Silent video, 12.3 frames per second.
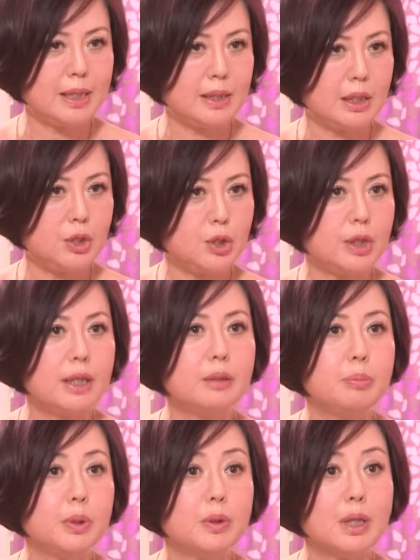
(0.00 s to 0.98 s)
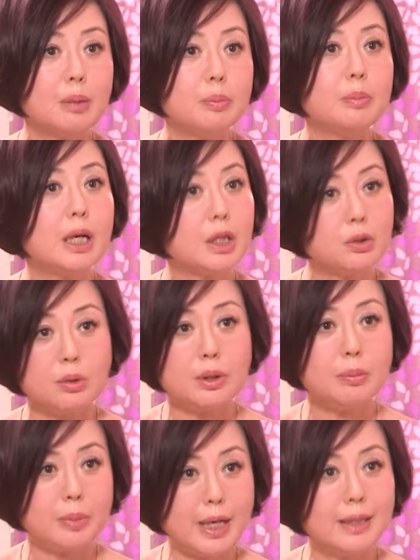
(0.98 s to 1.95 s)
message and build up Marja
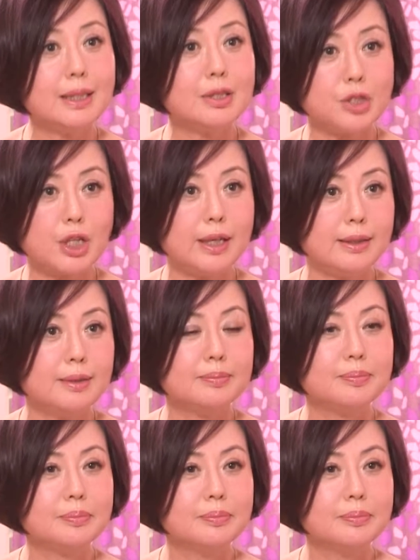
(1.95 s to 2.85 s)
Kurki brand in China.